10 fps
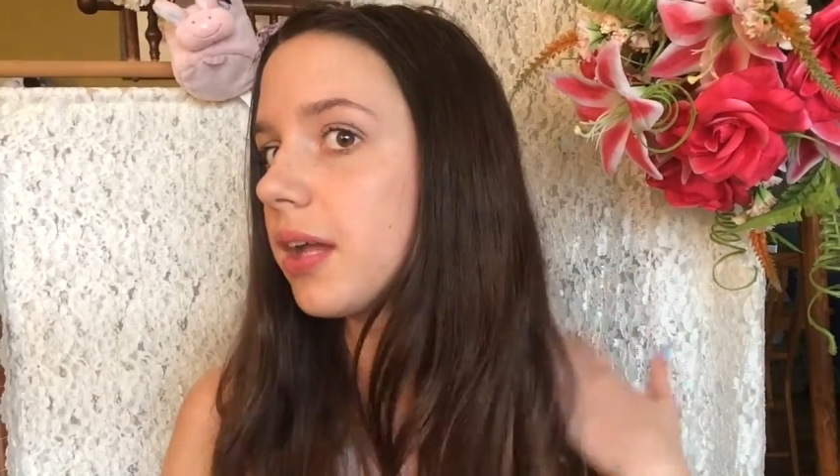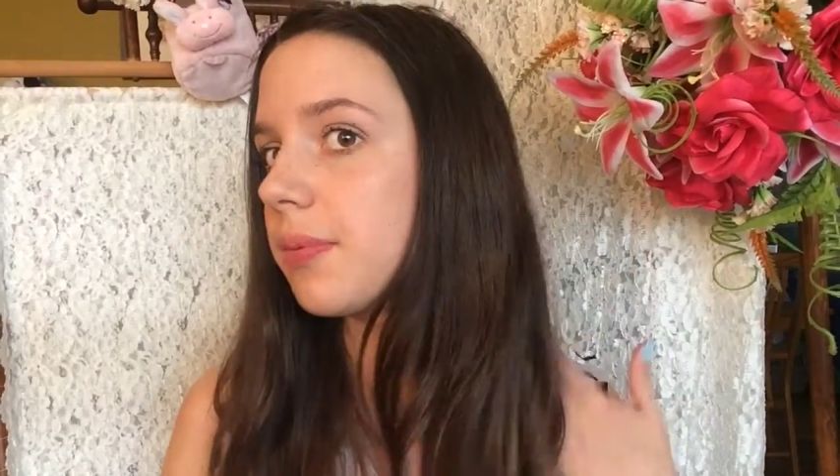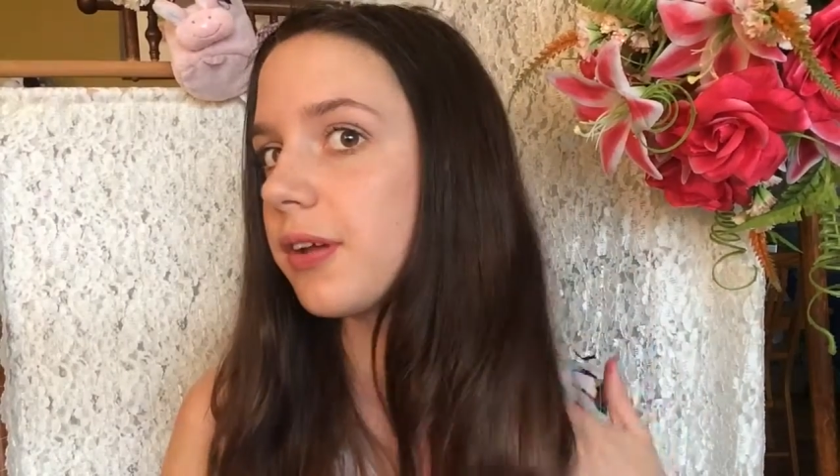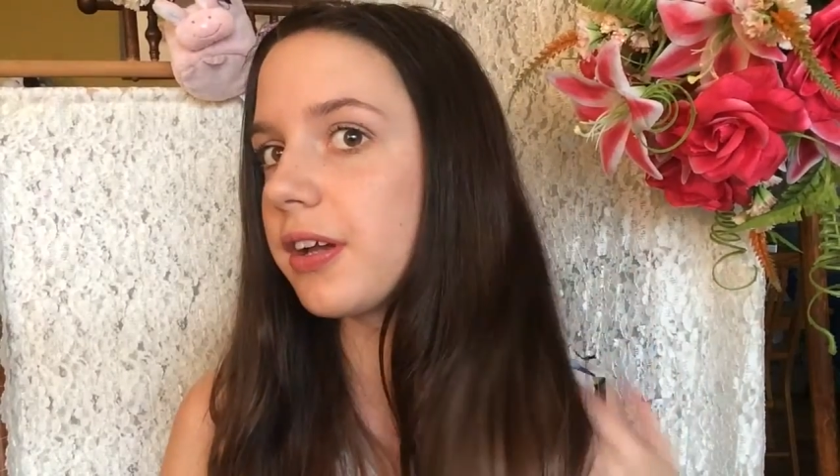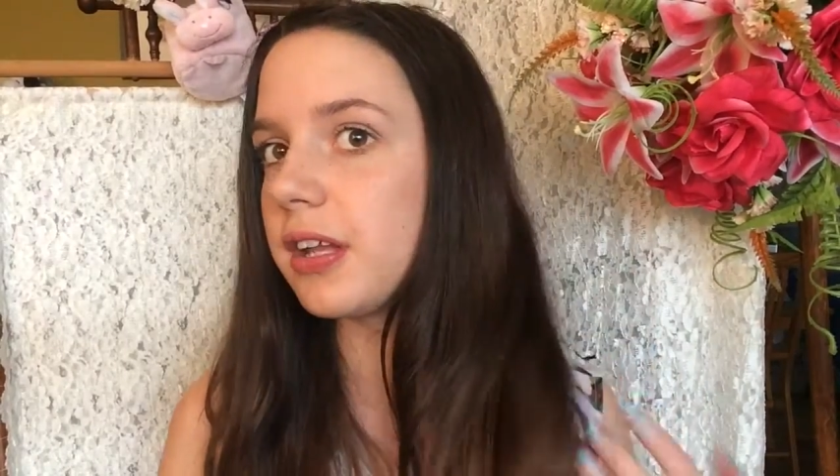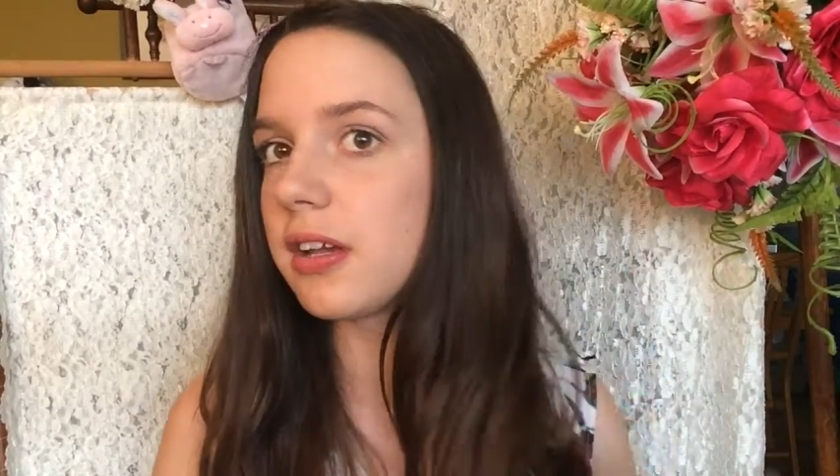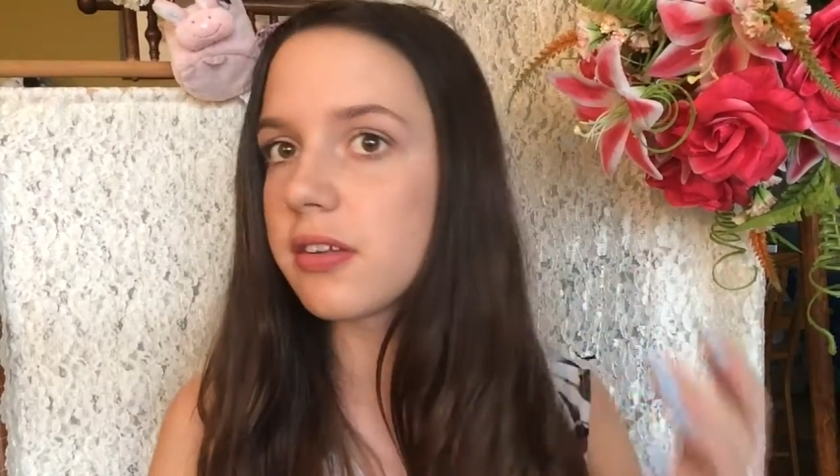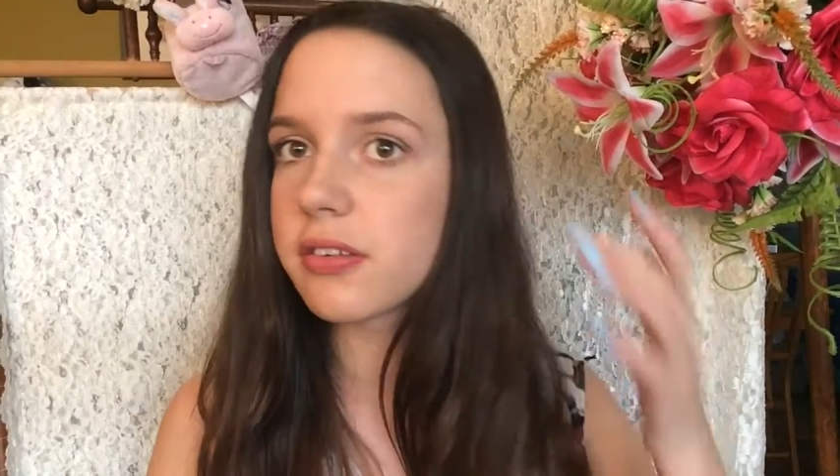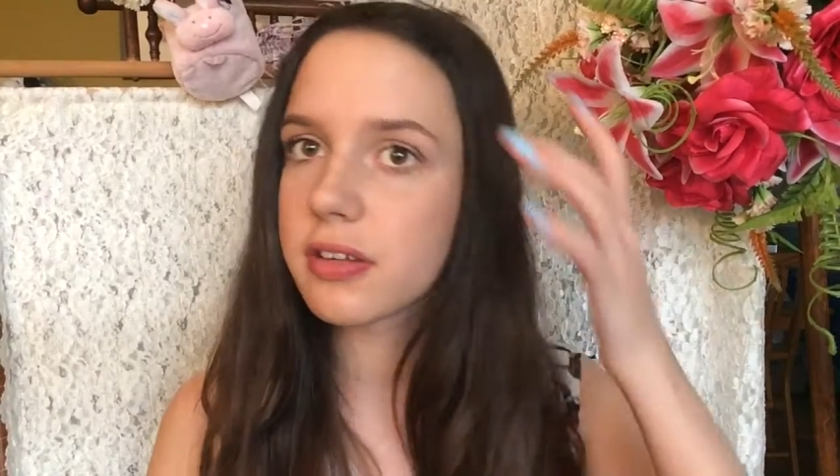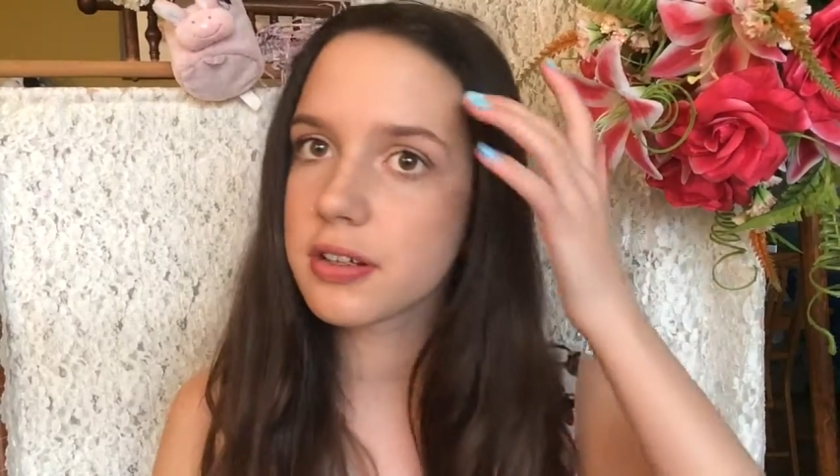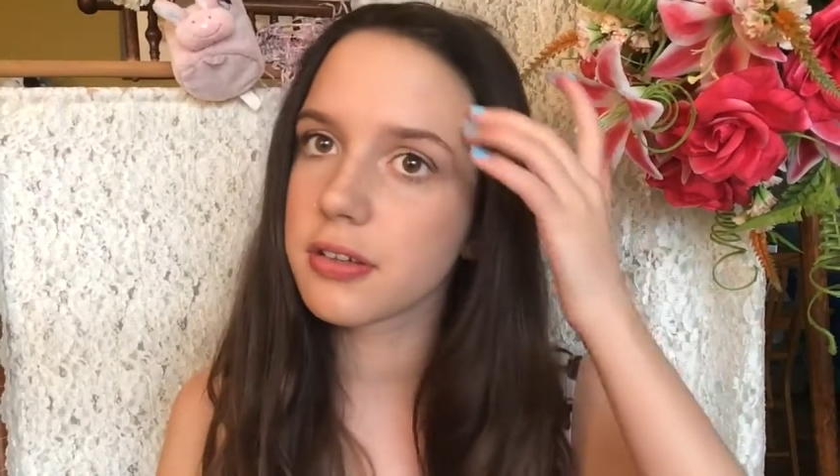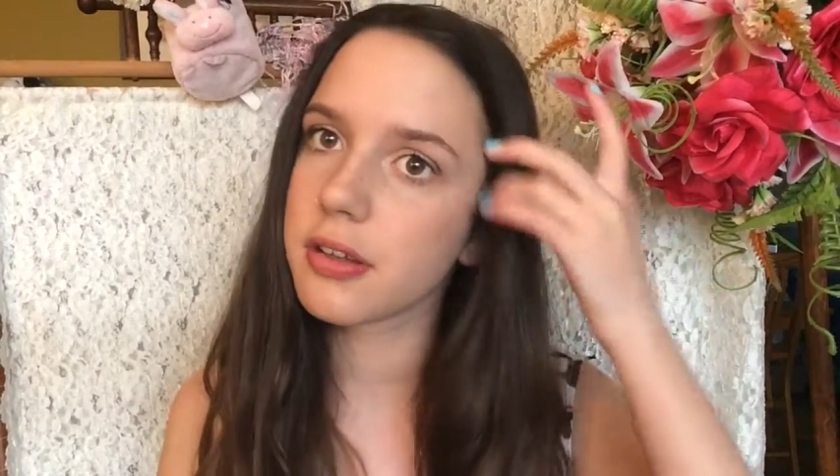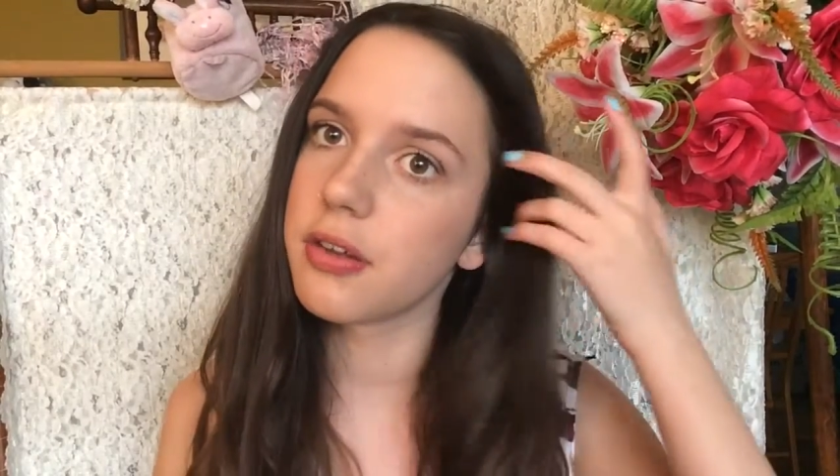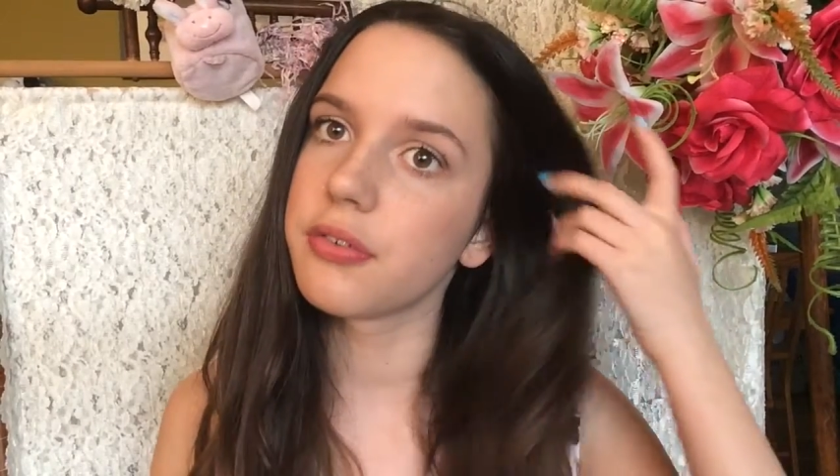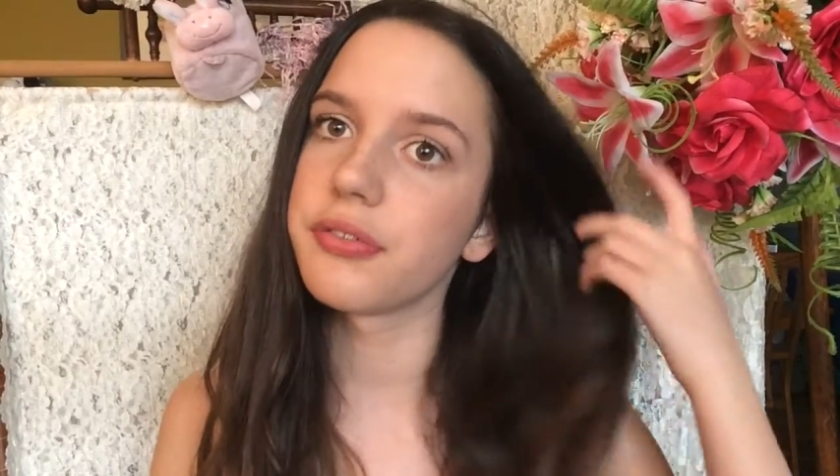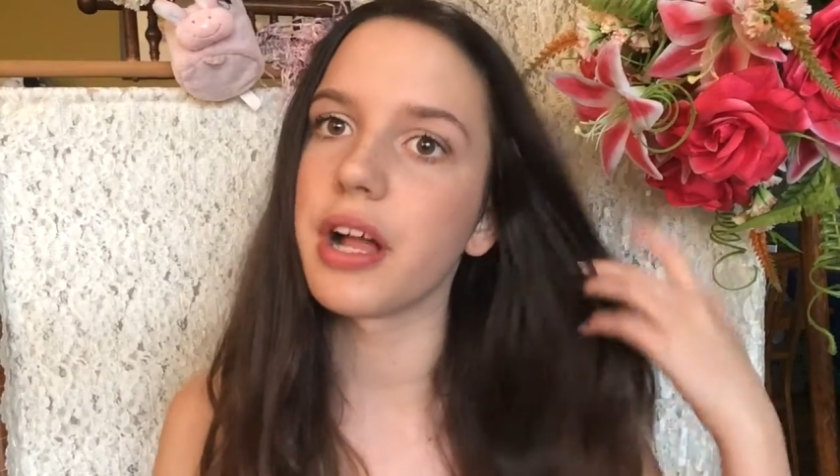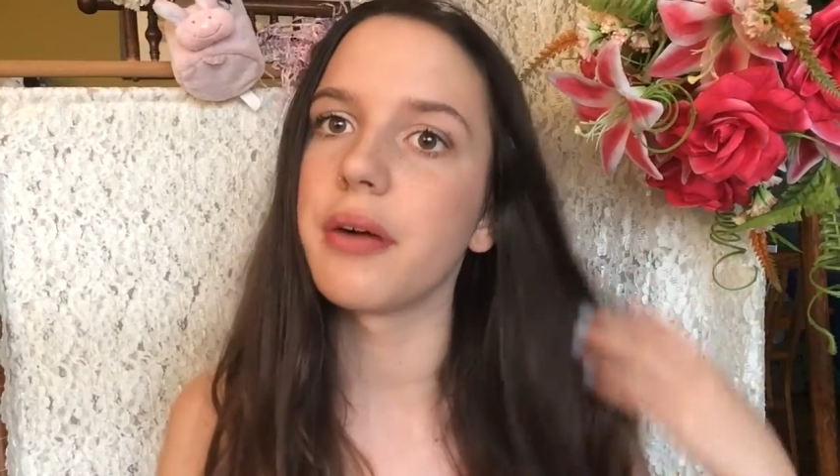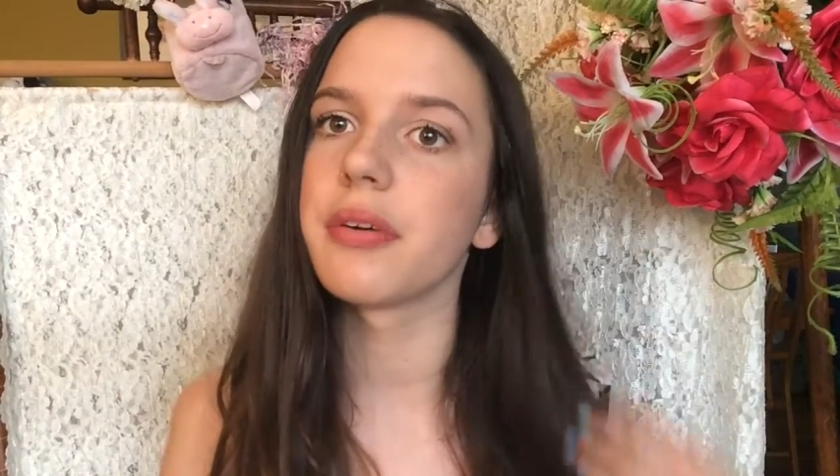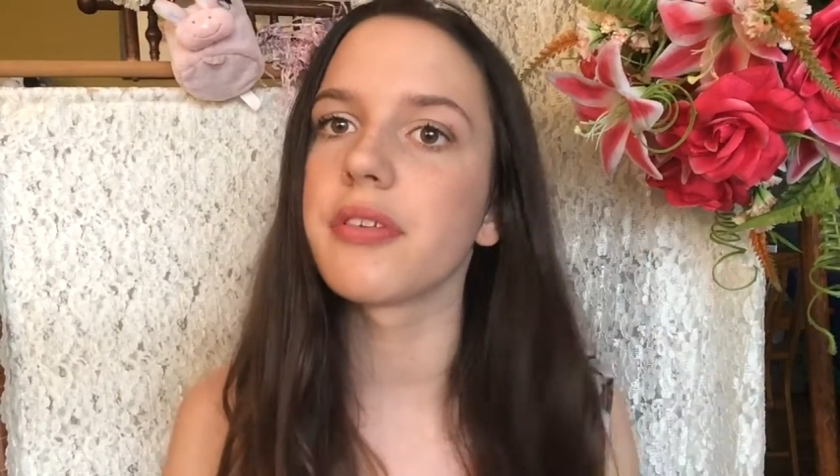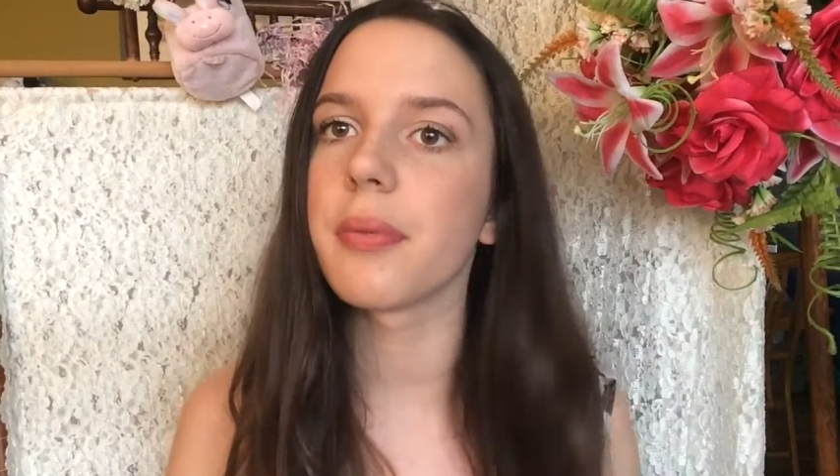keeps on getting stuck to those
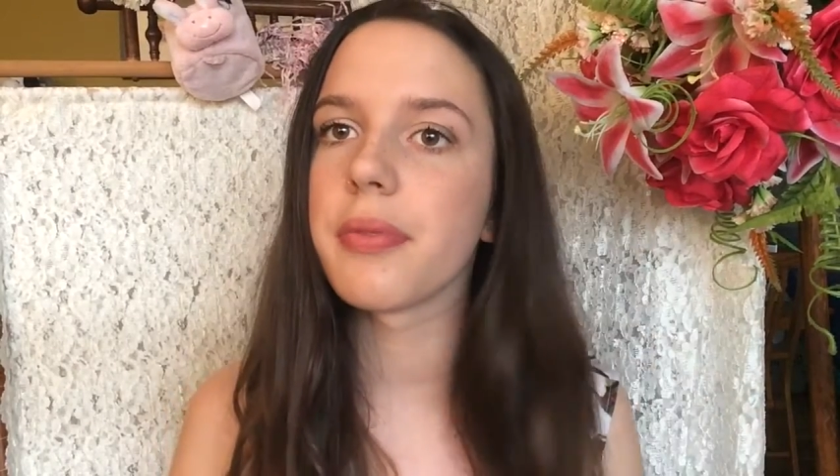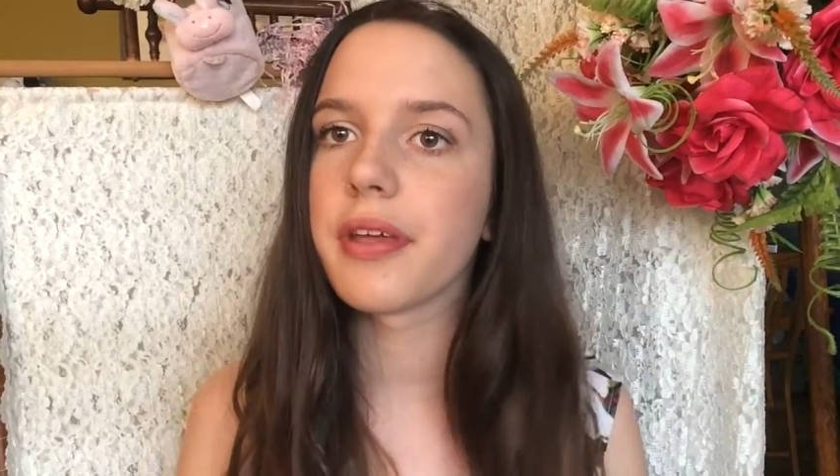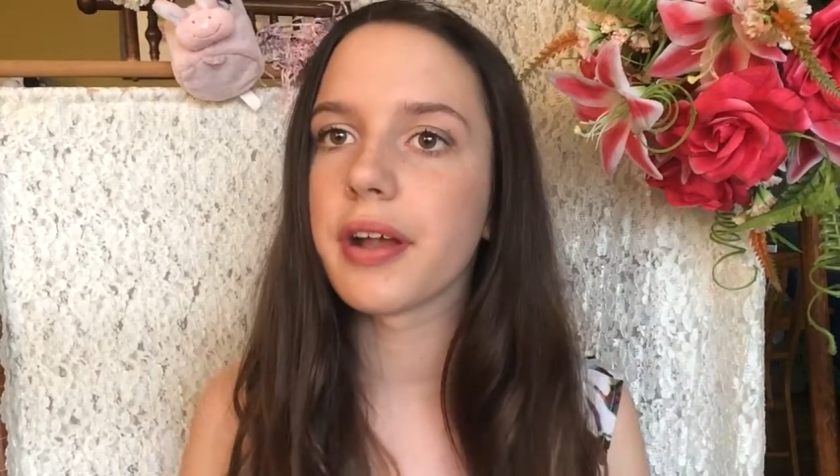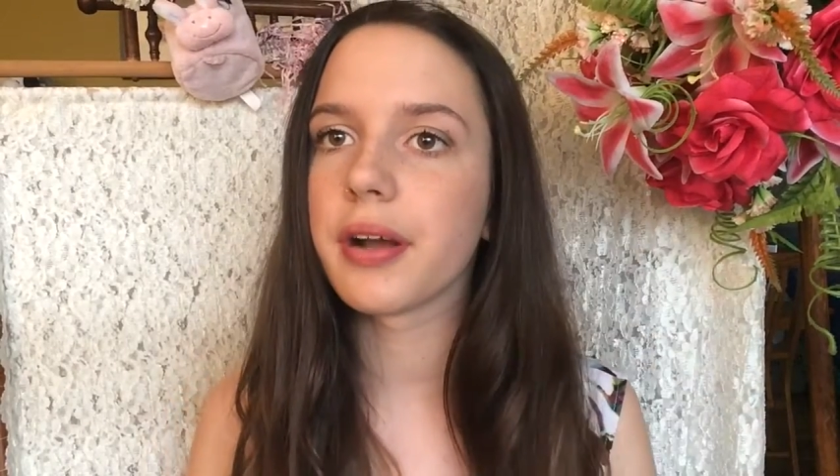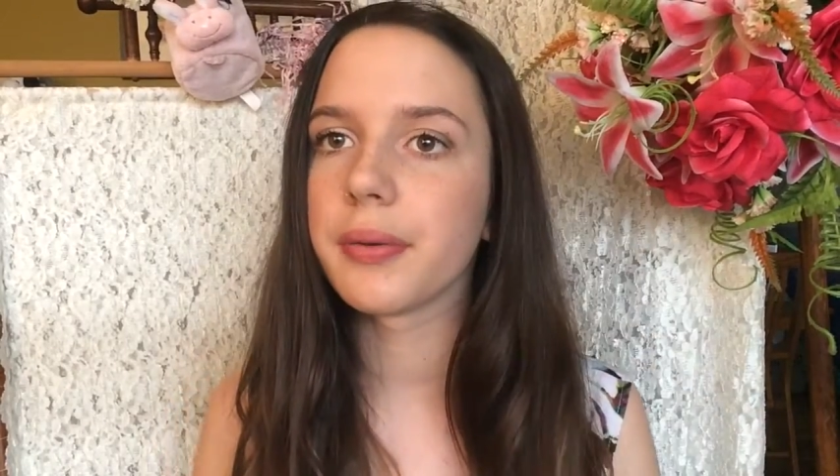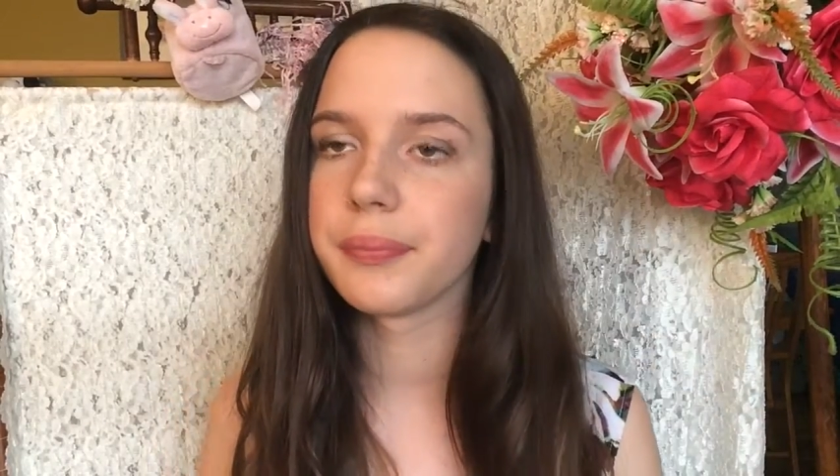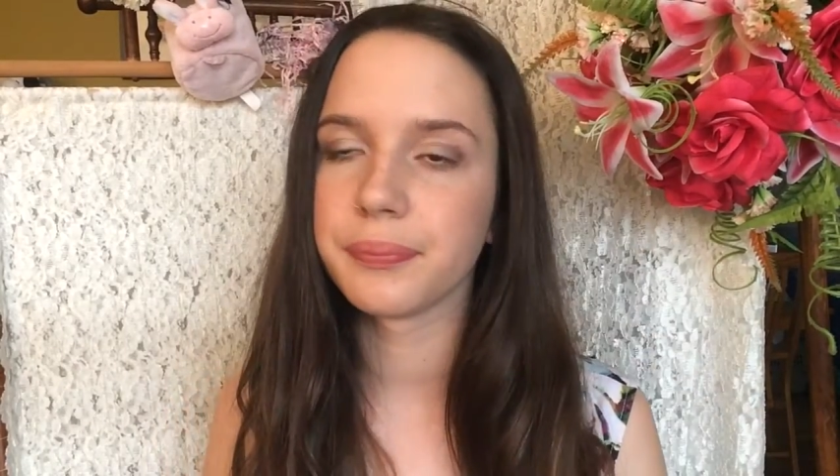flowers up there.